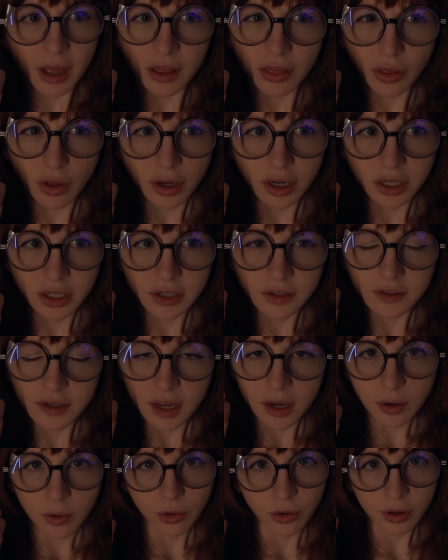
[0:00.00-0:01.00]
I thought it just
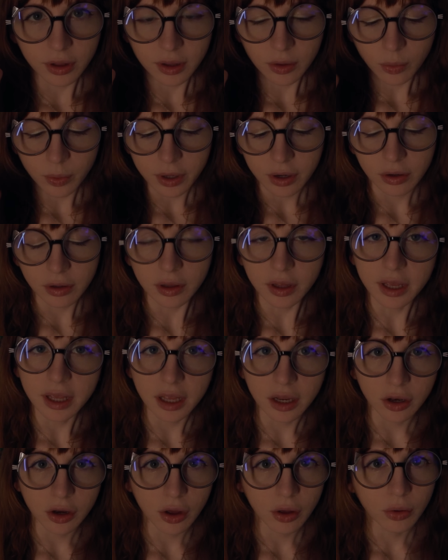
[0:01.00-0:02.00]
had a really weird
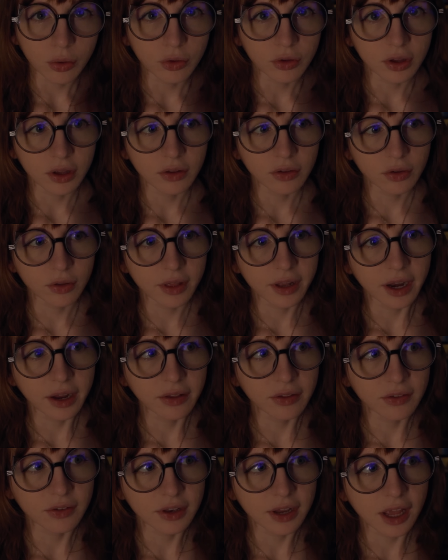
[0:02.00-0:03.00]
looking nose, and so then I
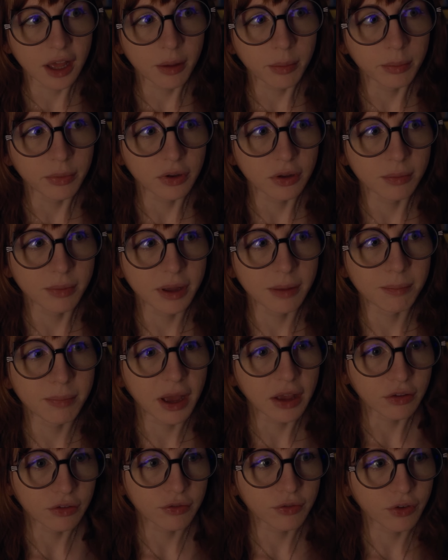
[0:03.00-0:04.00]
stamped my
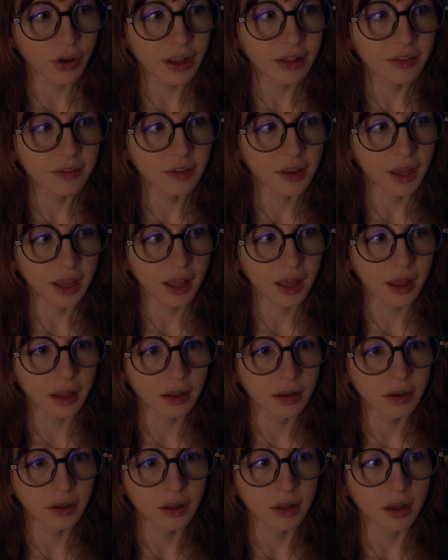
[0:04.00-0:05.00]
best friend's
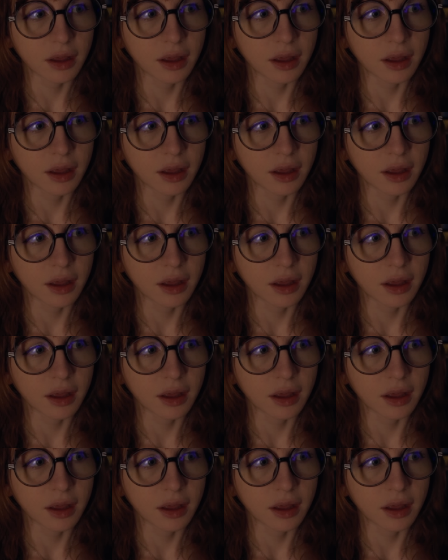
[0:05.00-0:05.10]
hand,